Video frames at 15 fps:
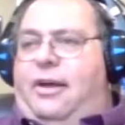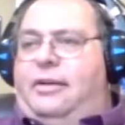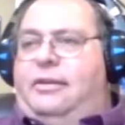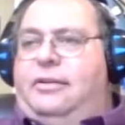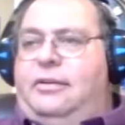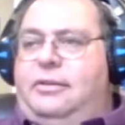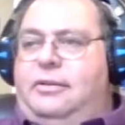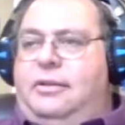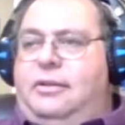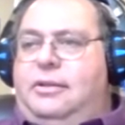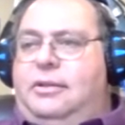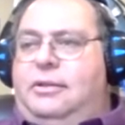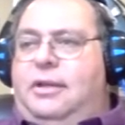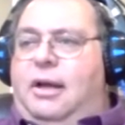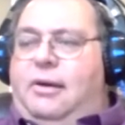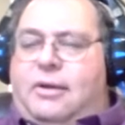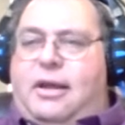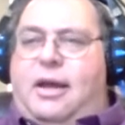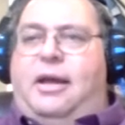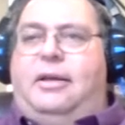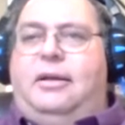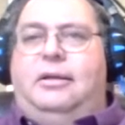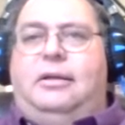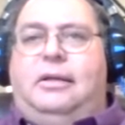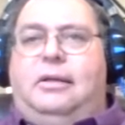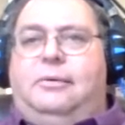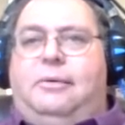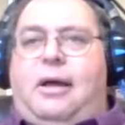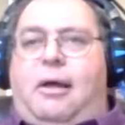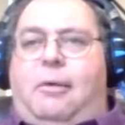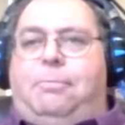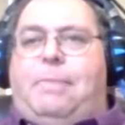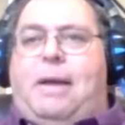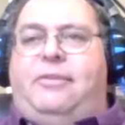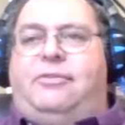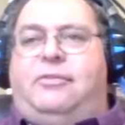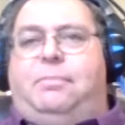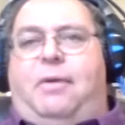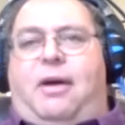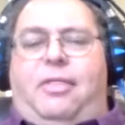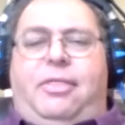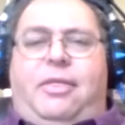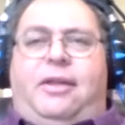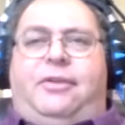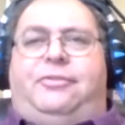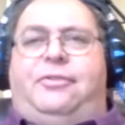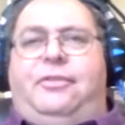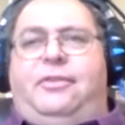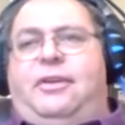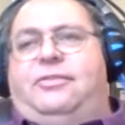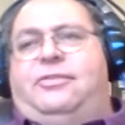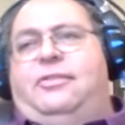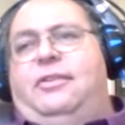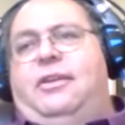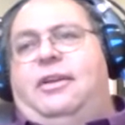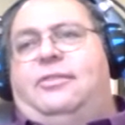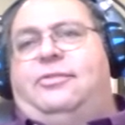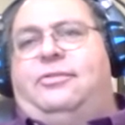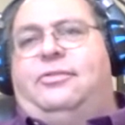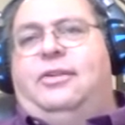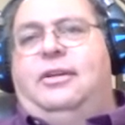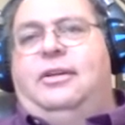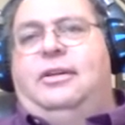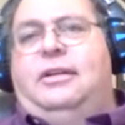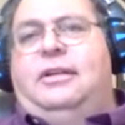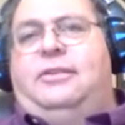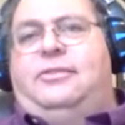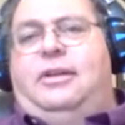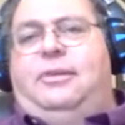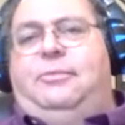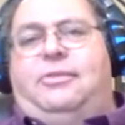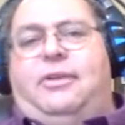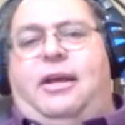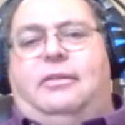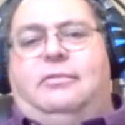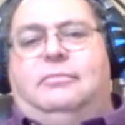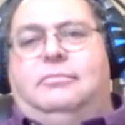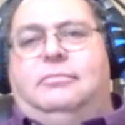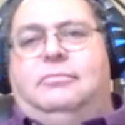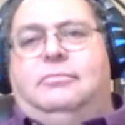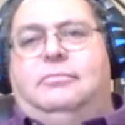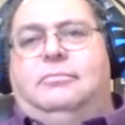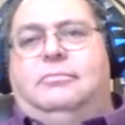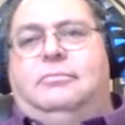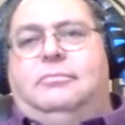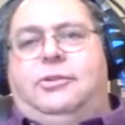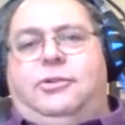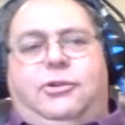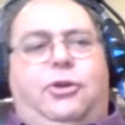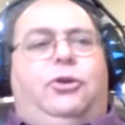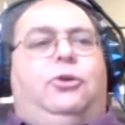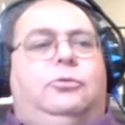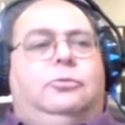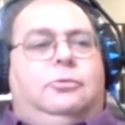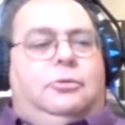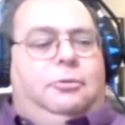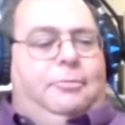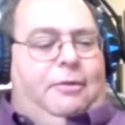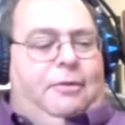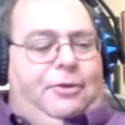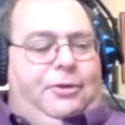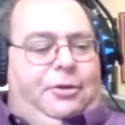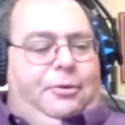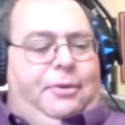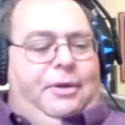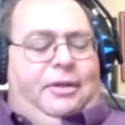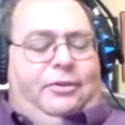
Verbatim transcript: It, it's it's that simple. Now, there are some small claims court cases, since it is up to eight thousand dollars,